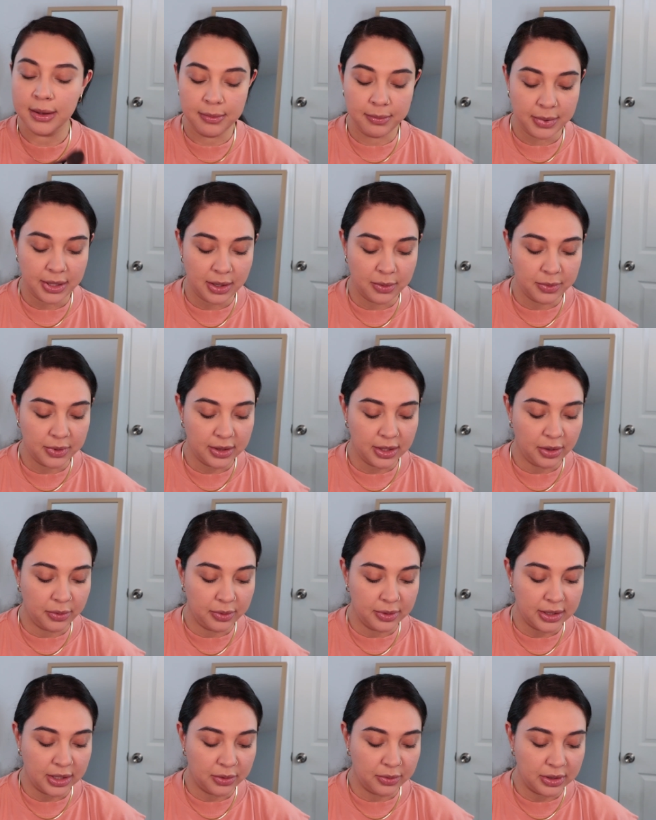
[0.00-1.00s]
But I'm really
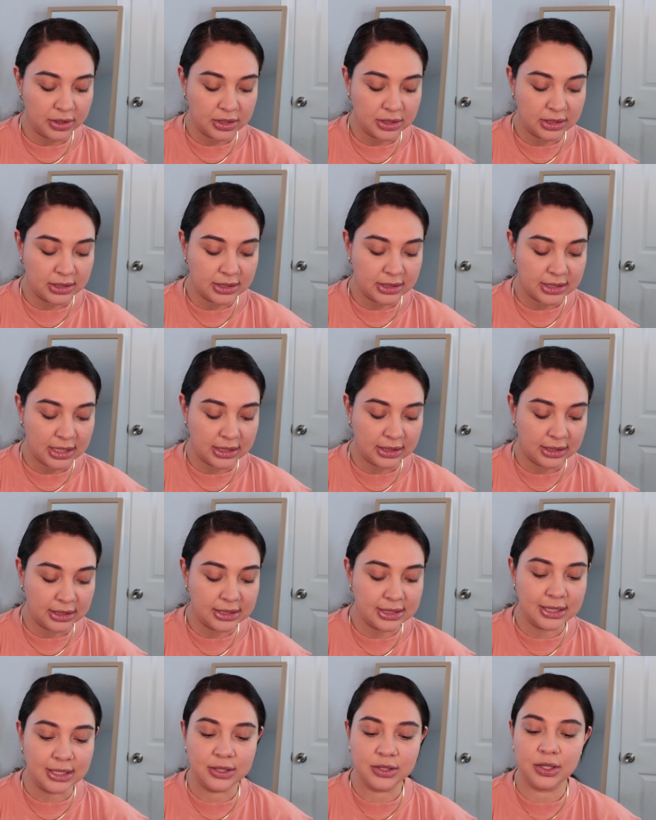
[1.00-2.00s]
only going to set the
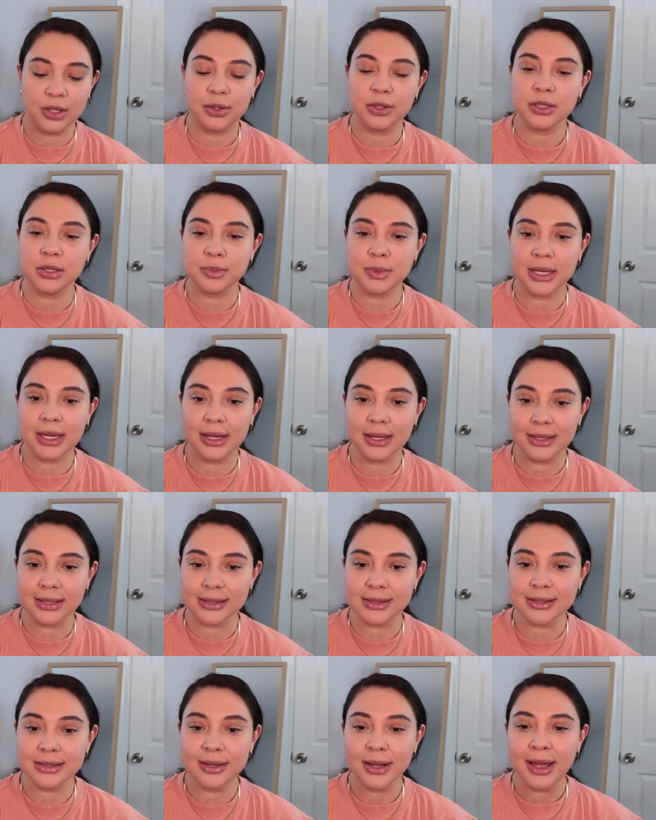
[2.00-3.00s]
T-zone just
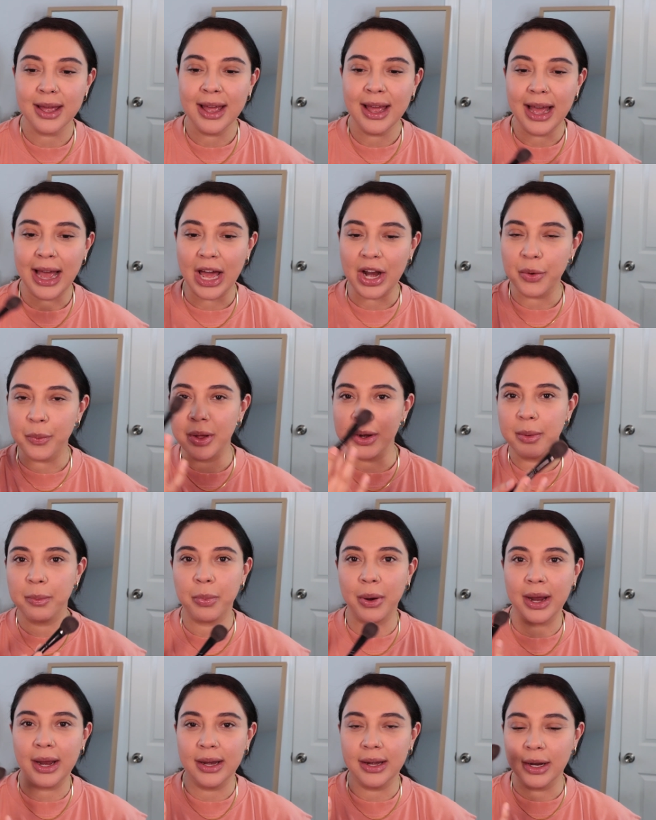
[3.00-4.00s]
because I don't want to
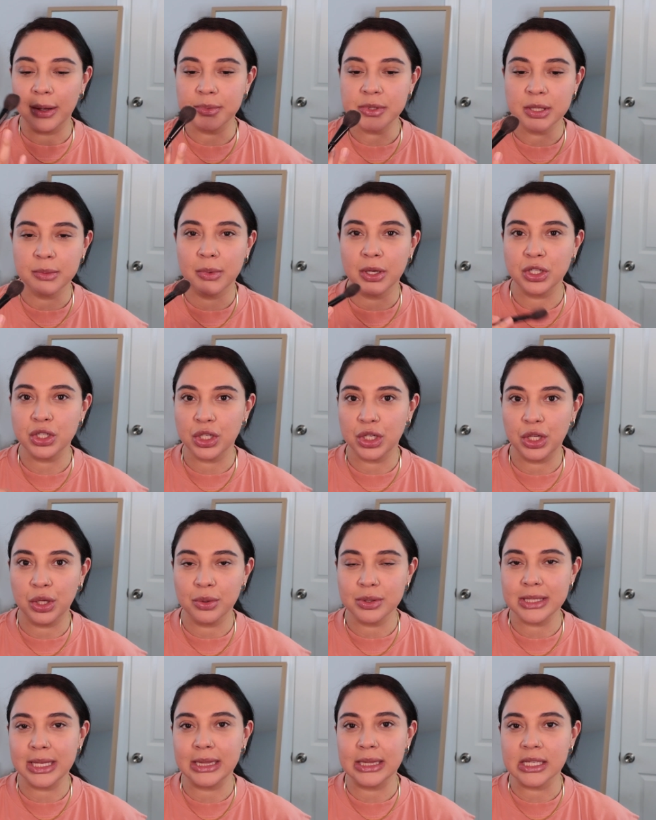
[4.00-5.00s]
brighten up too much
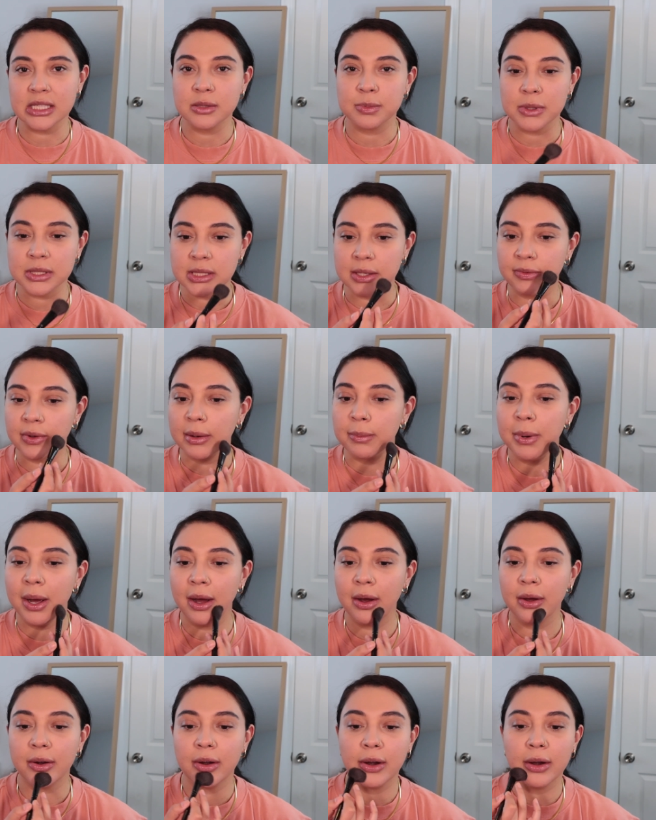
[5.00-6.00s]
using this specific
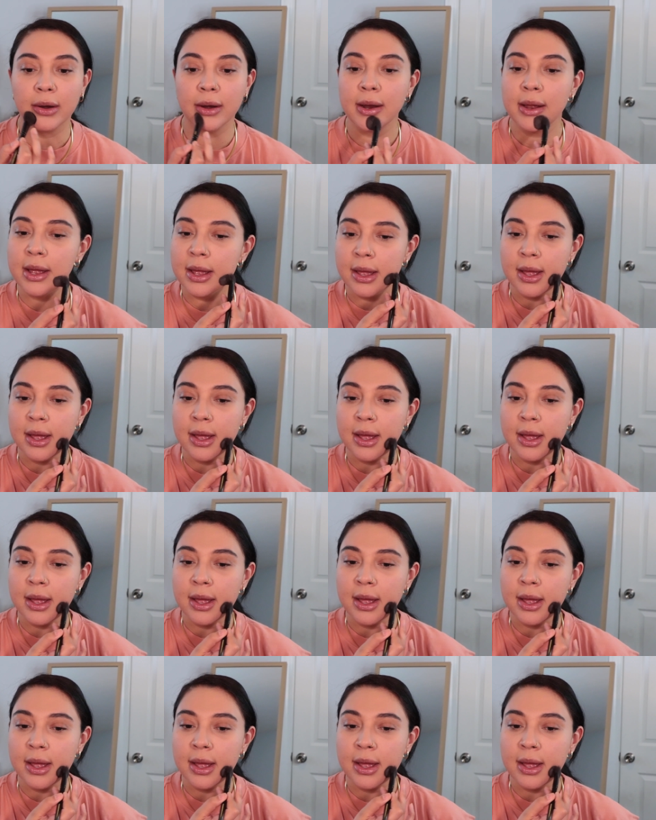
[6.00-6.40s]
powder.